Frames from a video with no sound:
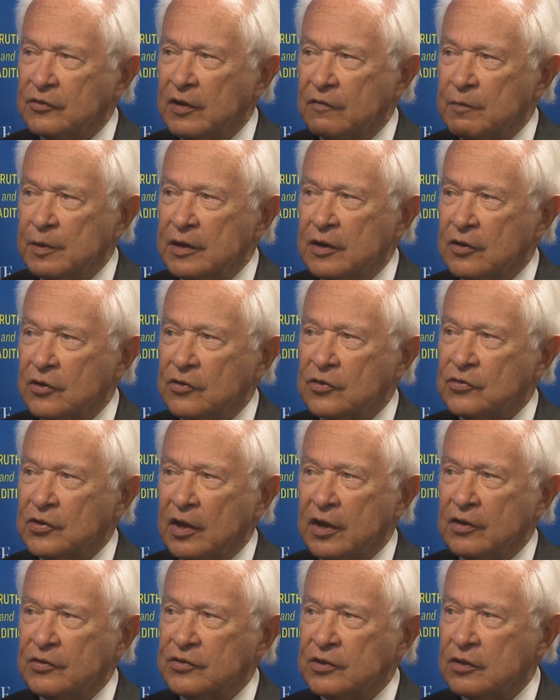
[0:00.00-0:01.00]
have been a
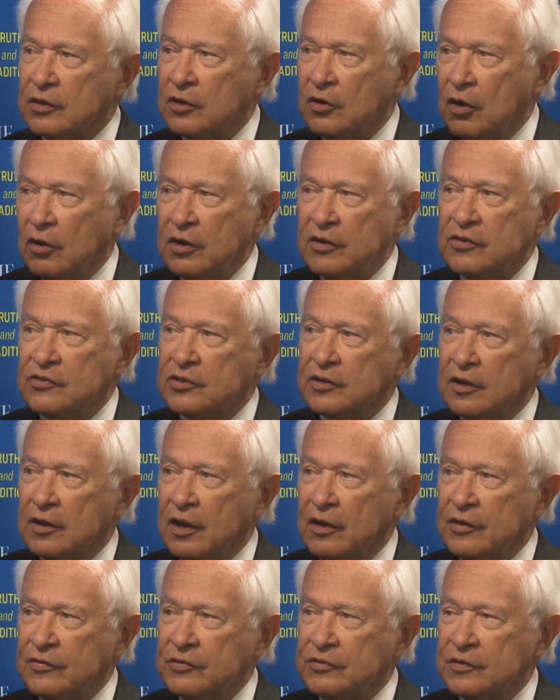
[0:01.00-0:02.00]
disaster. The Collins
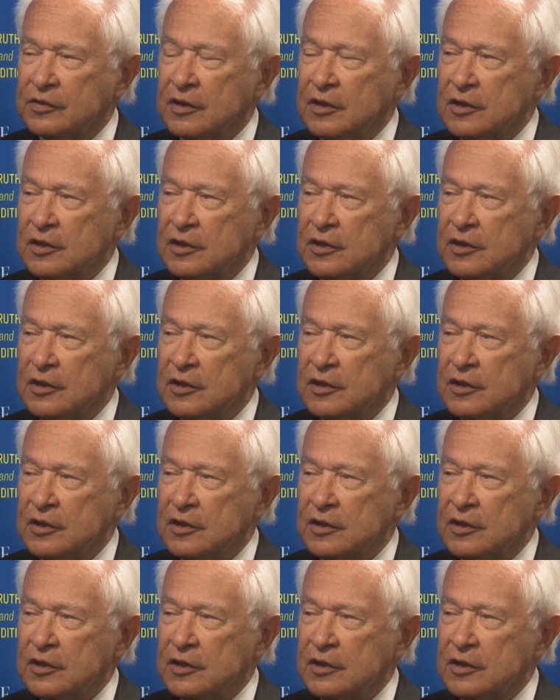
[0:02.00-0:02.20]
class,